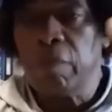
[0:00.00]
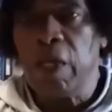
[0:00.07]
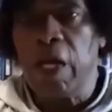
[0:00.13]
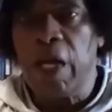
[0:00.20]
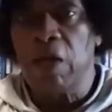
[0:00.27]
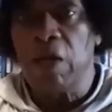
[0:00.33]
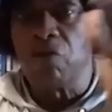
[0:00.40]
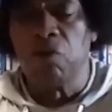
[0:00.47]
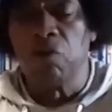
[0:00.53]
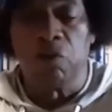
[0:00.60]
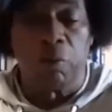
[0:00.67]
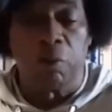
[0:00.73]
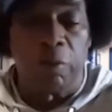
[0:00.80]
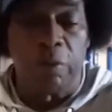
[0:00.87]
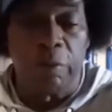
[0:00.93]
As
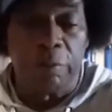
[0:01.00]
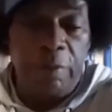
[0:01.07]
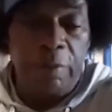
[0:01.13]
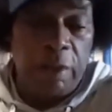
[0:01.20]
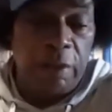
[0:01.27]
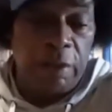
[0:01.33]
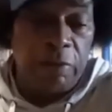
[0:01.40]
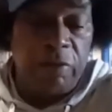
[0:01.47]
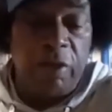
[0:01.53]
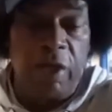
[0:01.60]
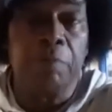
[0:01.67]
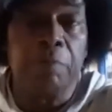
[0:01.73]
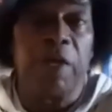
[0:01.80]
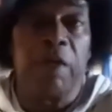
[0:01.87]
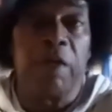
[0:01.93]
usual,
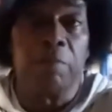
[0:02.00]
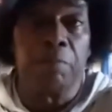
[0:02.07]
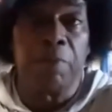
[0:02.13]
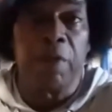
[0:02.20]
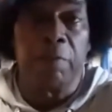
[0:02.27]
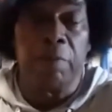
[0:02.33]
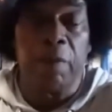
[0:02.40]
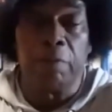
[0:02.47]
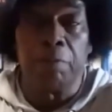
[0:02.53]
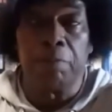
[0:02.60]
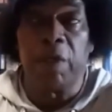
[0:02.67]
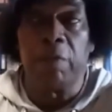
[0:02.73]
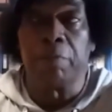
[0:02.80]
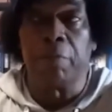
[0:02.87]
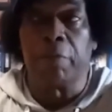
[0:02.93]
take pen and
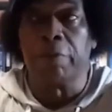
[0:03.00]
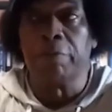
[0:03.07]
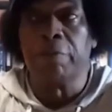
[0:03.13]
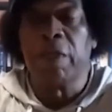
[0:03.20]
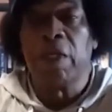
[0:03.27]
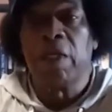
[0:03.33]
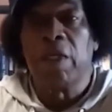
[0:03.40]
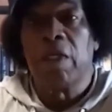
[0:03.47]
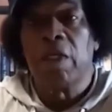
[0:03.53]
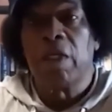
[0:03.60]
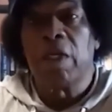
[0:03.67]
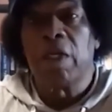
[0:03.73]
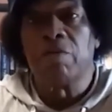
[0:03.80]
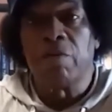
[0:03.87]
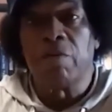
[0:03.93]
paper
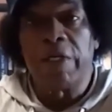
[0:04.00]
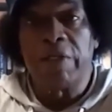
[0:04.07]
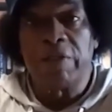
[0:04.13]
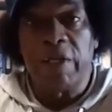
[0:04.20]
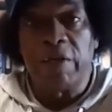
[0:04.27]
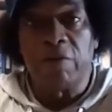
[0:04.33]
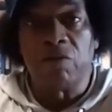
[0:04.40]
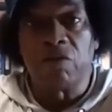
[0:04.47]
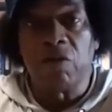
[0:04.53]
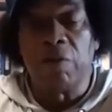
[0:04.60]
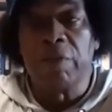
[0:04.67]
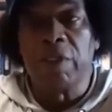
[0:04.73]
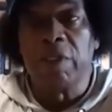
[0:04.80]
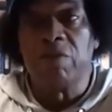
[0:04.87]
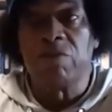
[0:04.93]
and write down
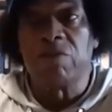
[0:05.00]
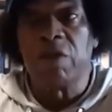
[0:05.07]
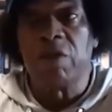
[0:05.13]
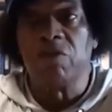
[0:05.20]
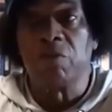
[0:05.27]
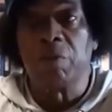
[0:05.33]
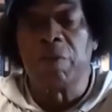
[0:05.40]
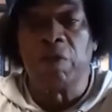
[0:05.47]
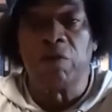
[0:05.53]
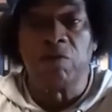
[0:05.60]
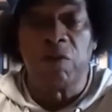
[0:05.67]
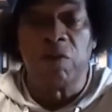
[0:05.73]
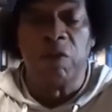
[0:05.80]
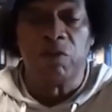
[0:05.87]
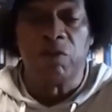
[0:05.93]
some of these things,
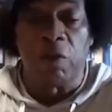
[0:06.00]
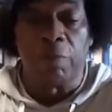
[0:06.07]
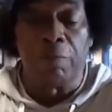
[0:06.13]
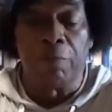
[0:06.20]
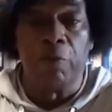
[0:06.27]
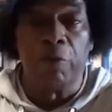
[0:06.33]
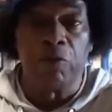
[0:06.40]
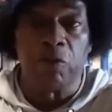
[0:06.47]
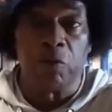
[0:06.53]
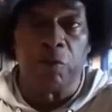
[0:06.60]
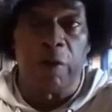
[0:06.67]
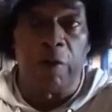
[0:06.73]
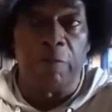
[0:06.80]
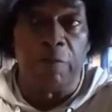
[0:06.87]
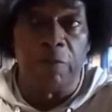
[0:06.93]
because these are points of
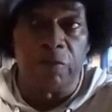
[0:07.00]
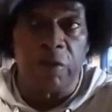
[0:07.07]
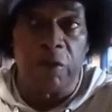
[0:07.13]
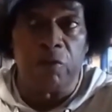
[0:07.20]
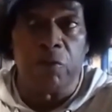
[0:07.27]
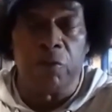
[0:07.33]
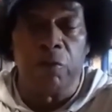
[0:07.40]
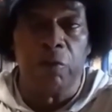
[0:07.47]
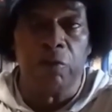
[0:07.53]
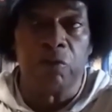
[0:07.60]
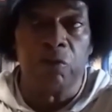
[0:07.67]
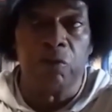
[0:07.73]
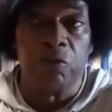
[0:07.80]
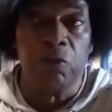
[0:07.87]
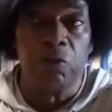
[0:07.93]
reference that you're going
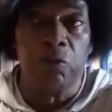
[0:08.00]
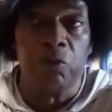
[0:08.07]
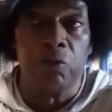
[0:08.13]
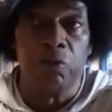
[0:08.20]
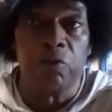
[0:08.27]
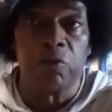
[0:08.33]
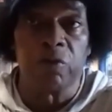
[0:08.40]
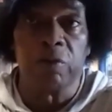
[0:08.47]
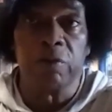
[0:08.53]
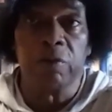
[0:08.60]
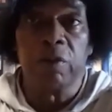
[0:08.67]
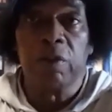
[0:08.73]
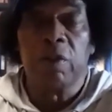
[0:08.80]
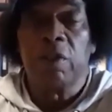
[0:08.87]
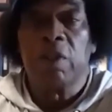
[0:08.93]
to use
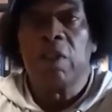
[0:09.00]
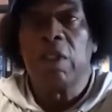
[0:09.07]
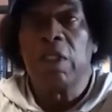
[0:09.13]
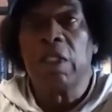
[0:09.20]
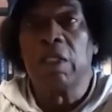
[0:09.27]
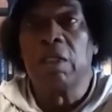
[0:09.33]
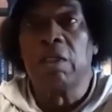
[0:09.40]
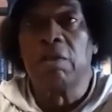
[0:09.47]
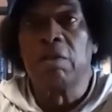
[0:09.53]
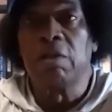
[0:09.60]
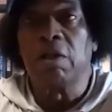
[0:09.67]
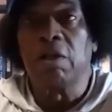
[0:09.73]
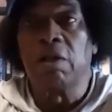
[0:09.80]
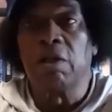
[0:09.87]
in